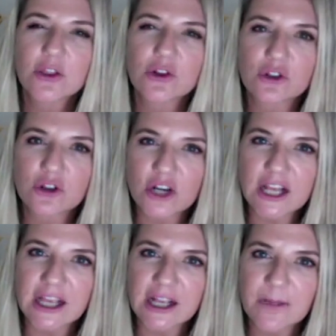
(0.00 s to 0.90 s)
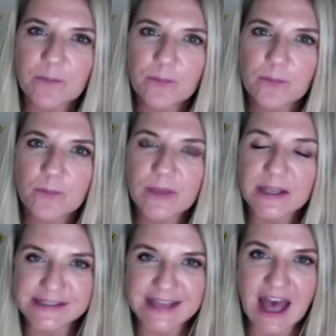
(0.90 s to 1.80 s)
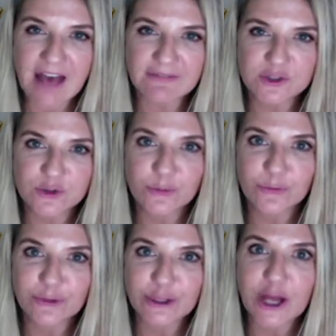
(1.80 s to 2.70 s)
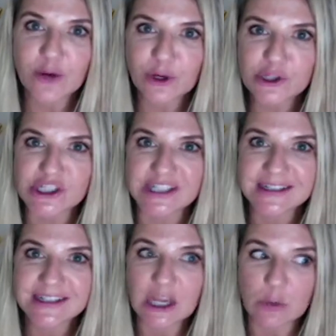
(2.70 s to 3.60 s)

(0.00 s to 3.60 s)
They're learning because they have to fill out a worksheet.